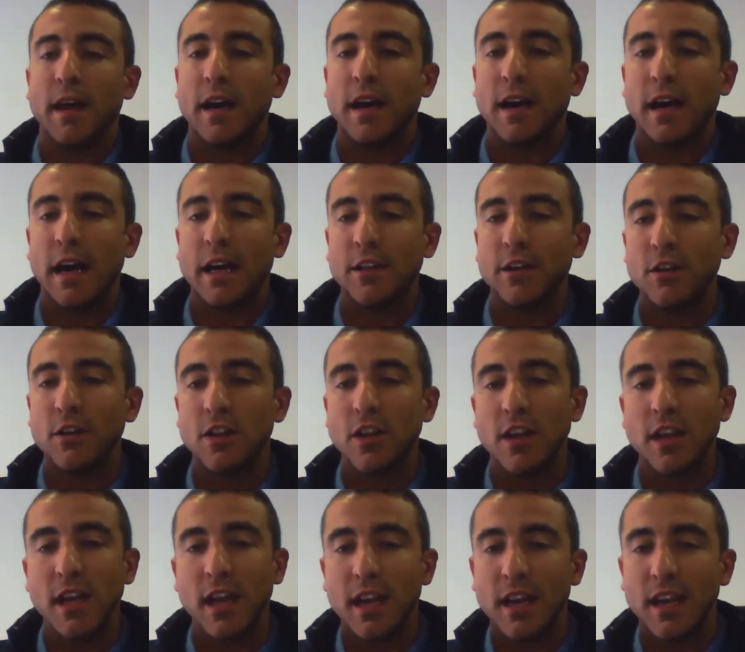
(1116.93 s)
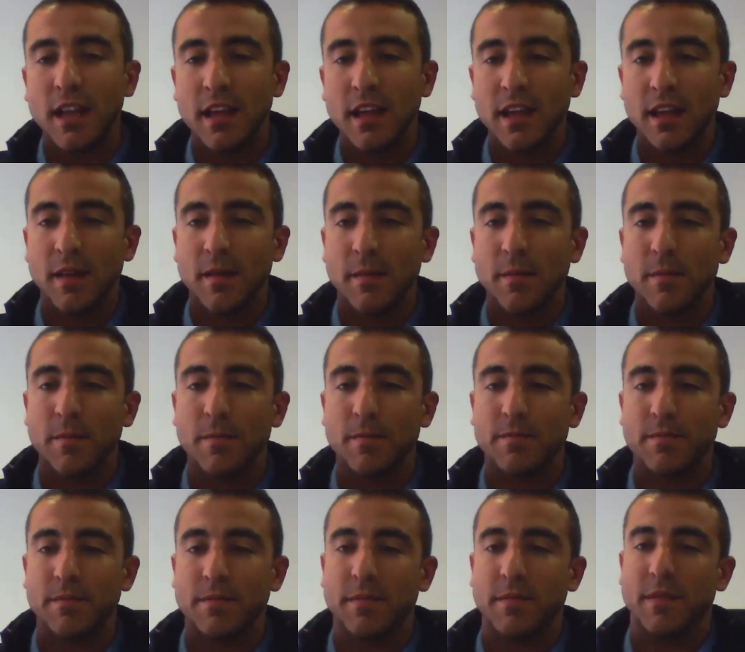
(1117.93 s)
I don't see any
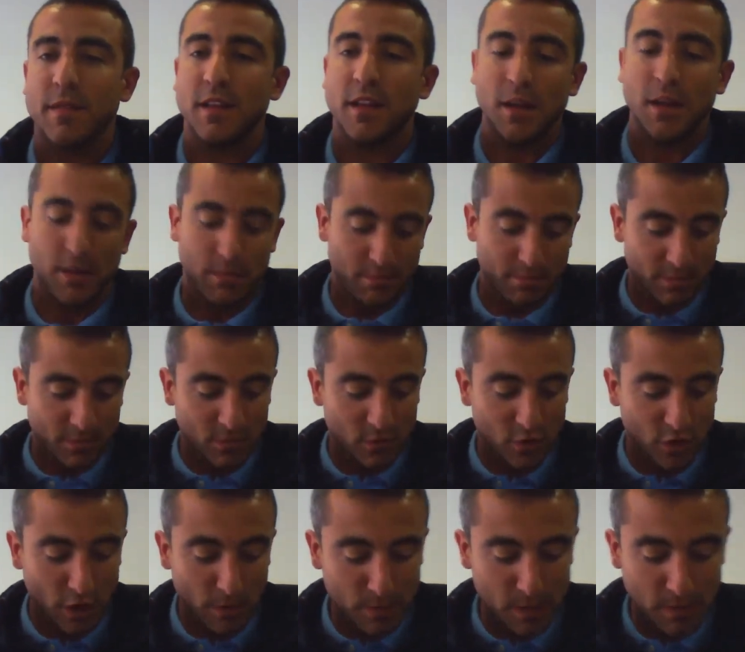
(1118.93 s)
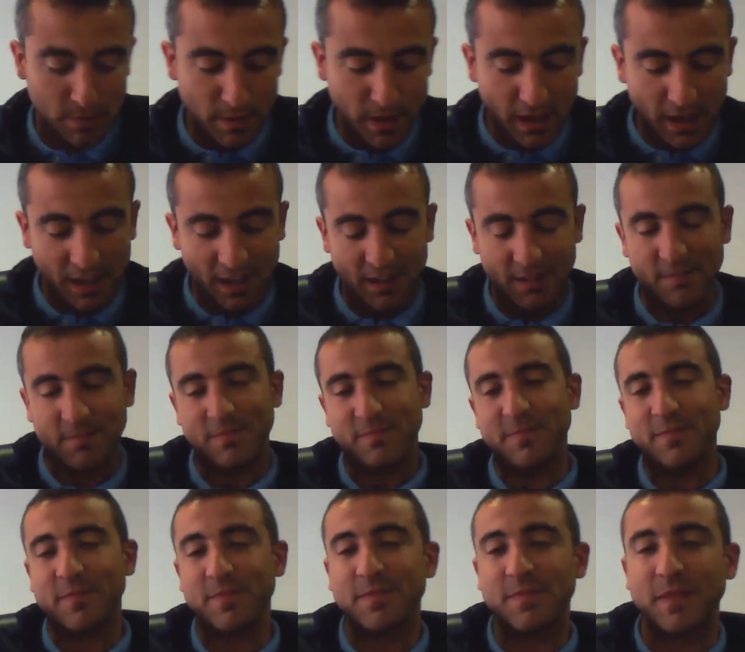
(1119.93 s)
dropshipping
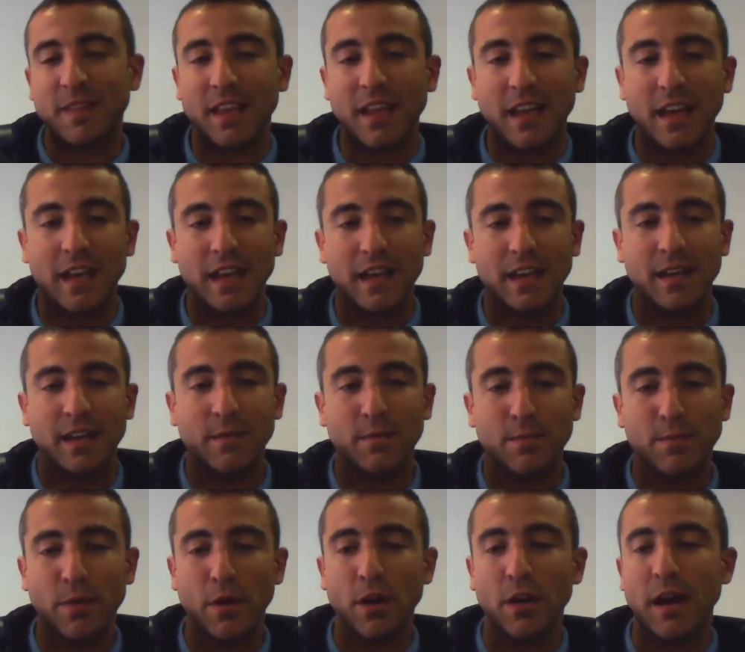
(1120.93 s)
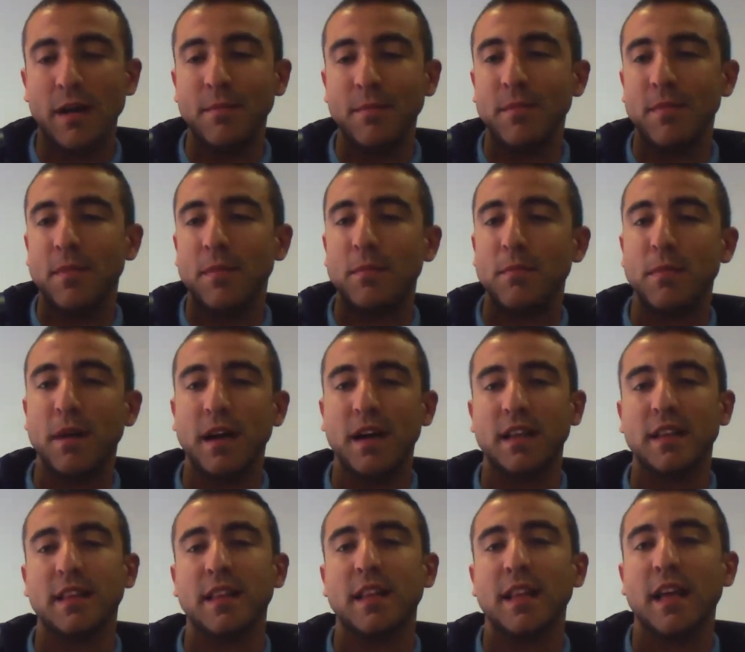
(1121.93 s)
program,
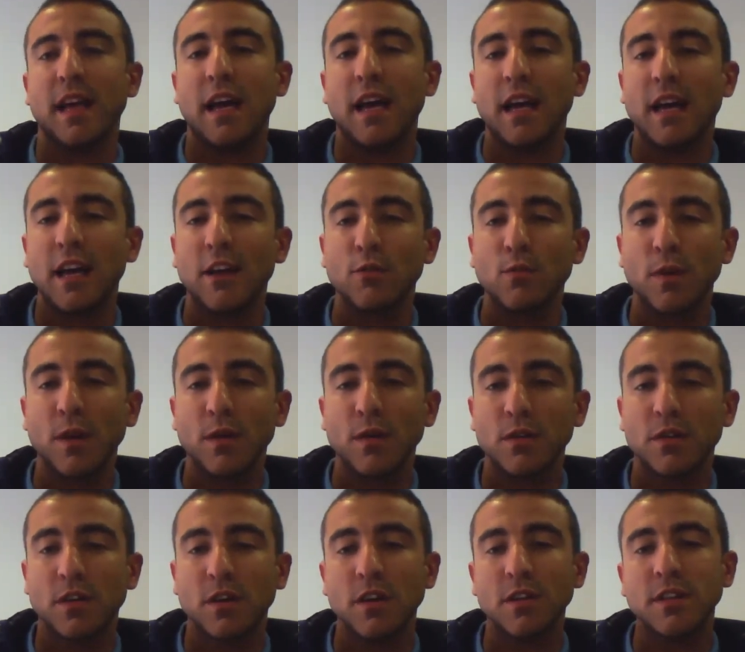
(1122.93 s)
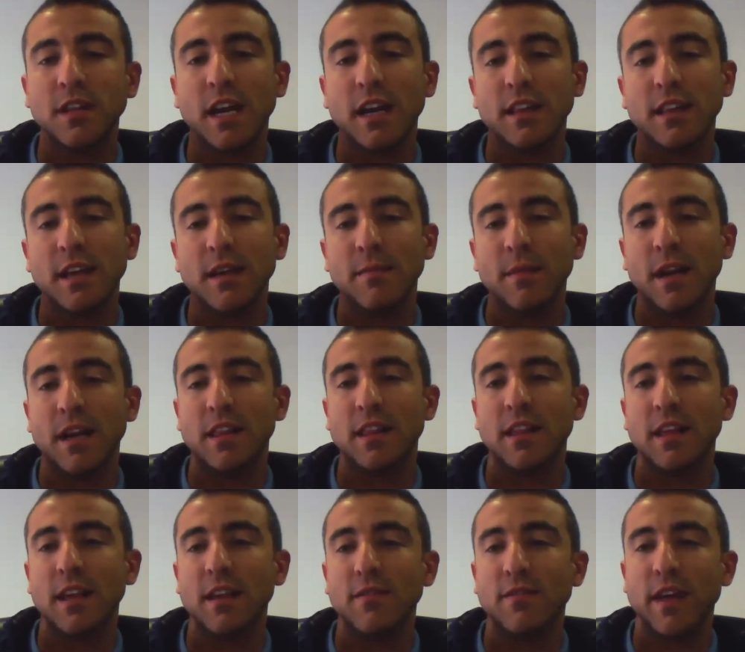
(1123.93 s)
but I guess we could contact them and
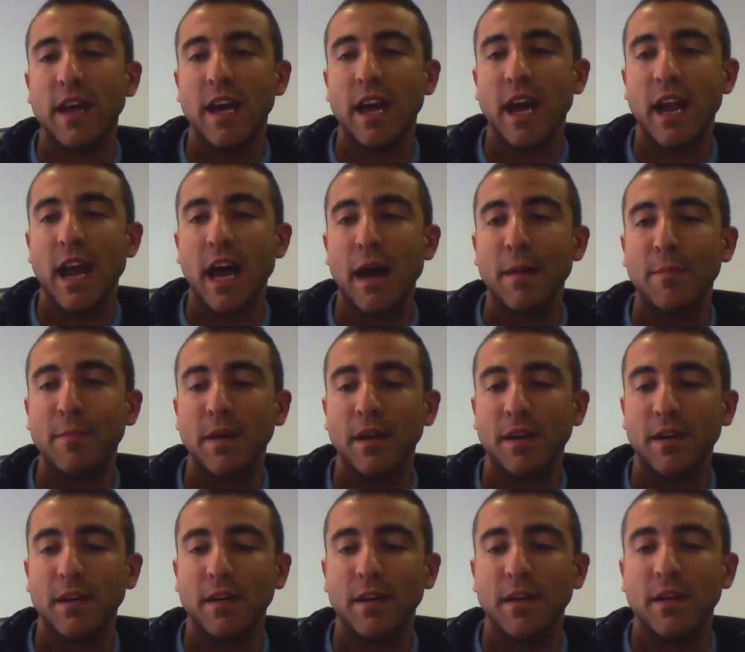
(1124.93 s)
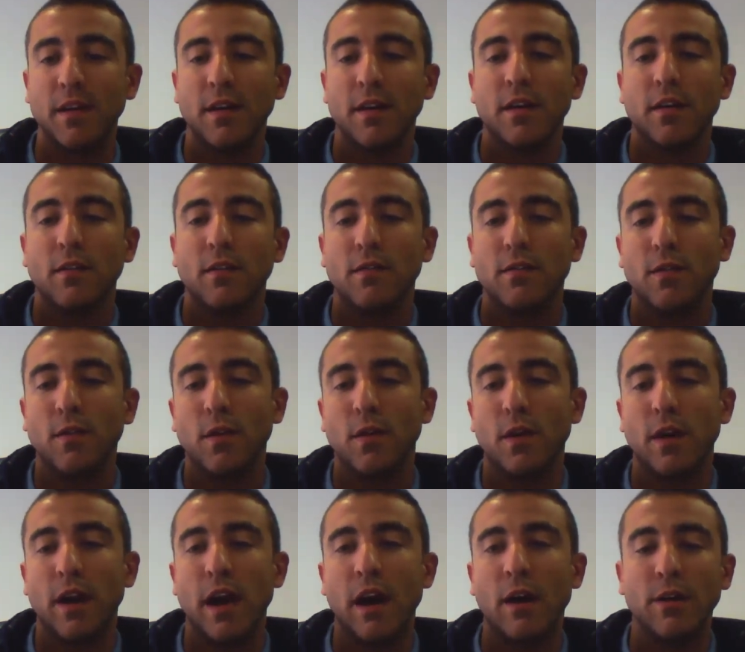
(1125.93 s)
see if they are happy
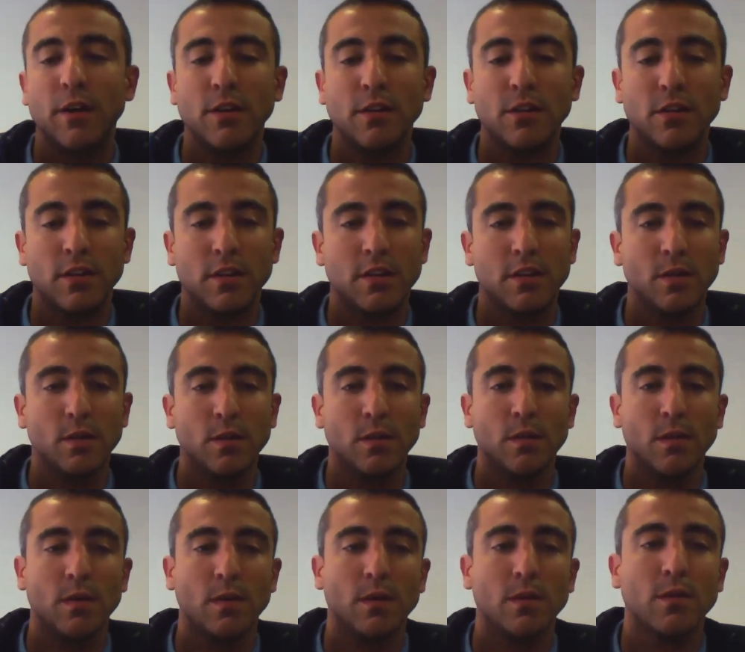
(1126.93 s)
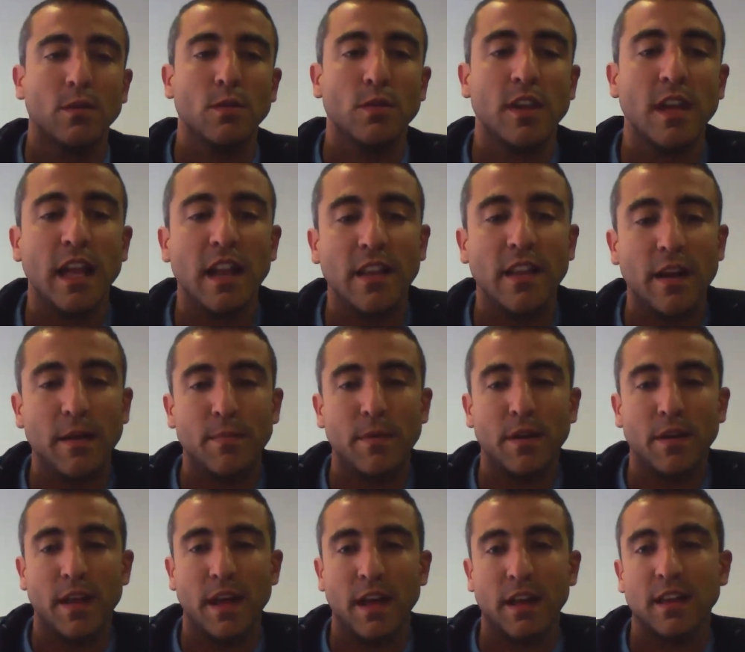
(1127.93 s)
for our users to sell their
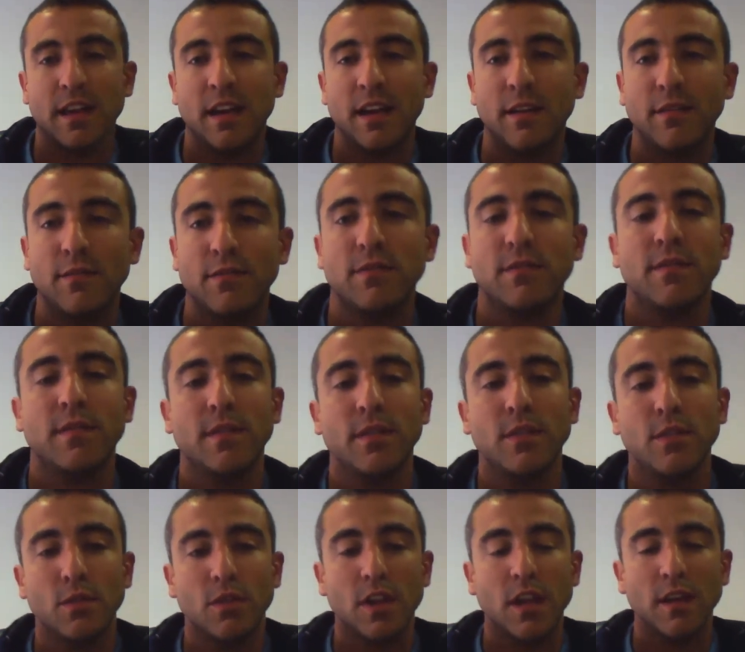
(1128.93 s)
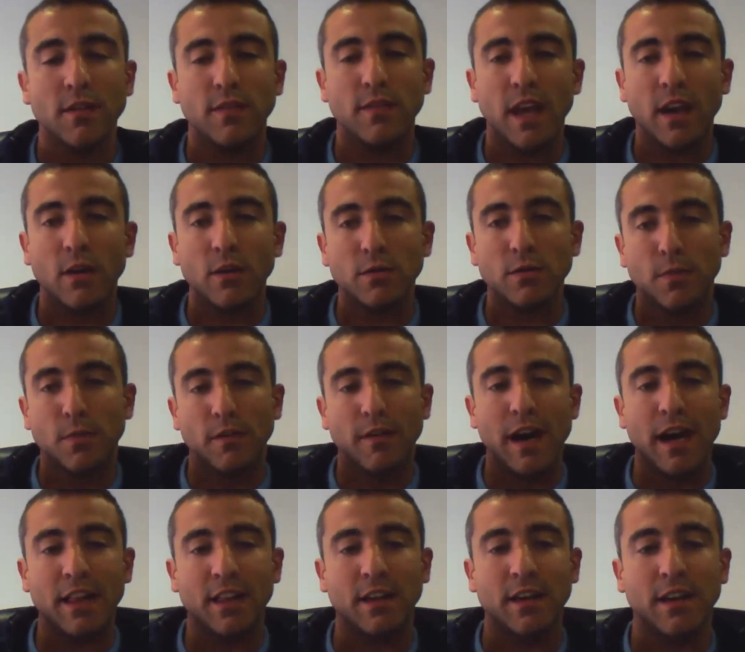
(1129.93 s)
products, and to see if they could
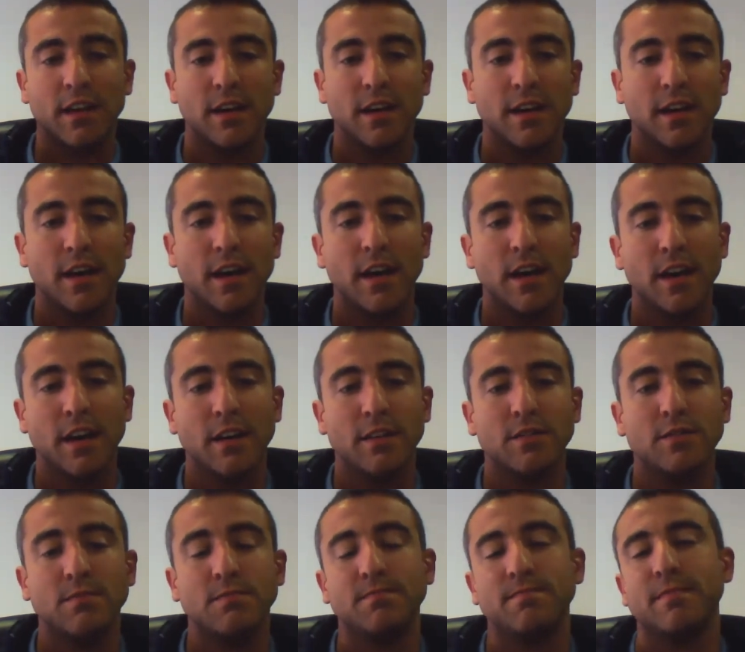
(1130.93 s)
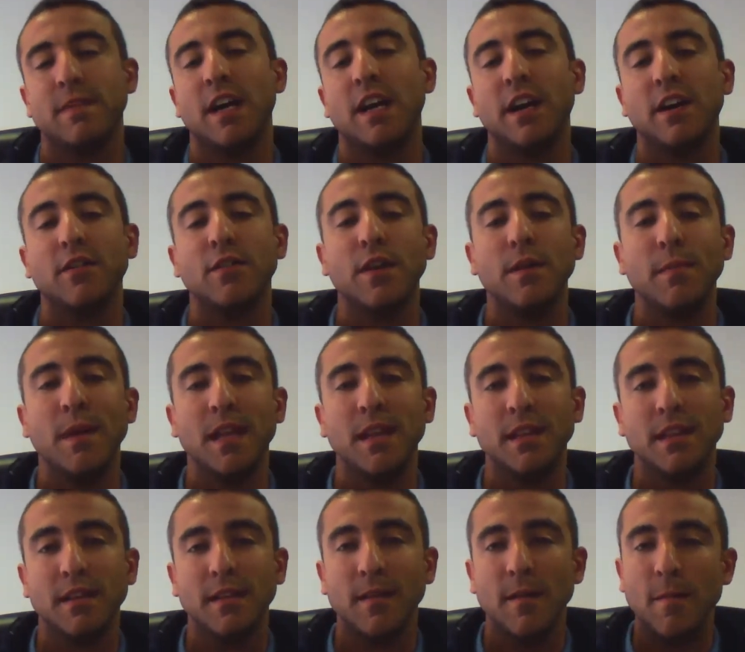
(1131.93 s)
provide an agreement